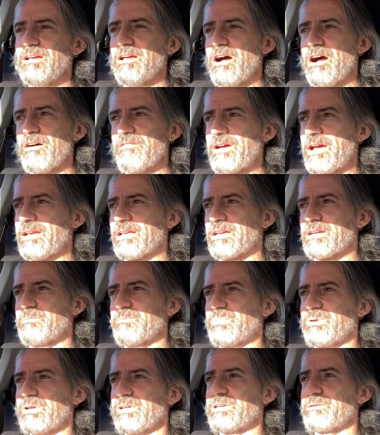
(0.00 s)
I've had a
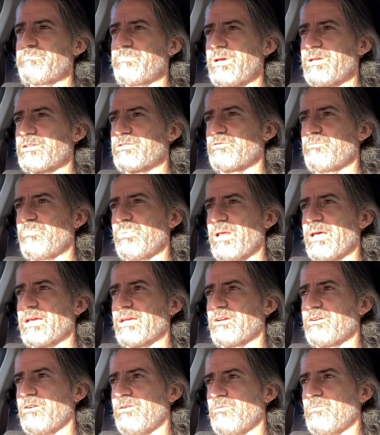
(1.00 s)
complete mental
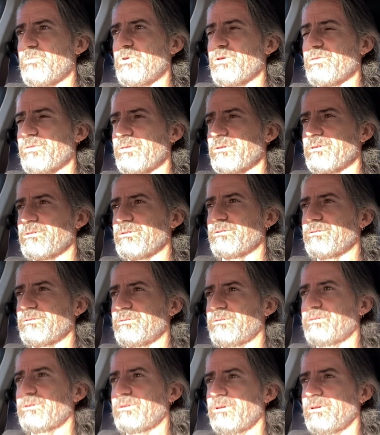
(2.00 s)
blank on what the
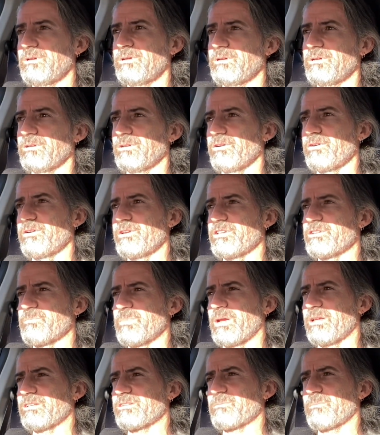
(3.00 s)
learning
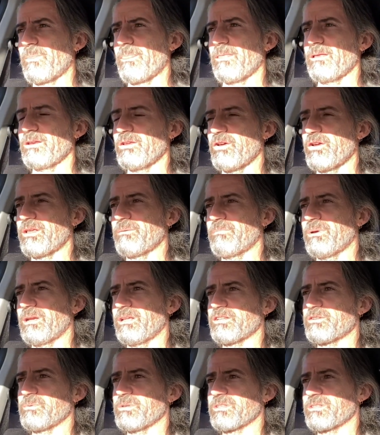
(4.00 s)

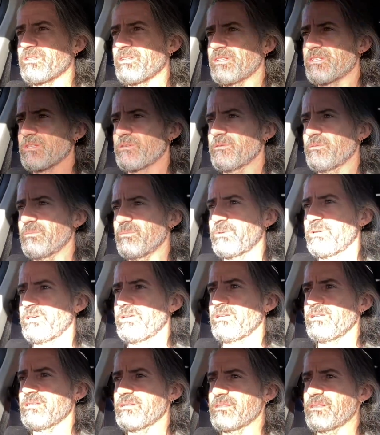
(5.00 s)
management system
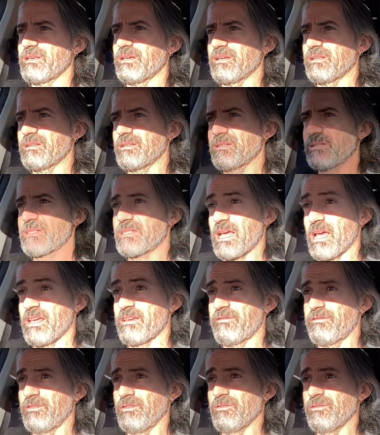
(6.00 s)
is that
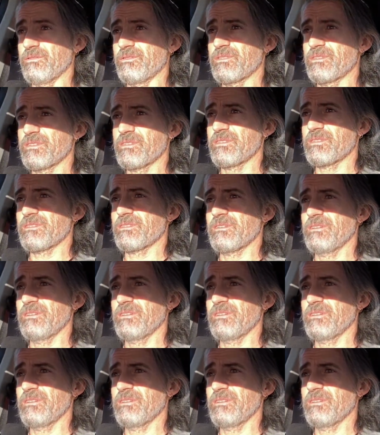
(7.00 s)
TAFE uses,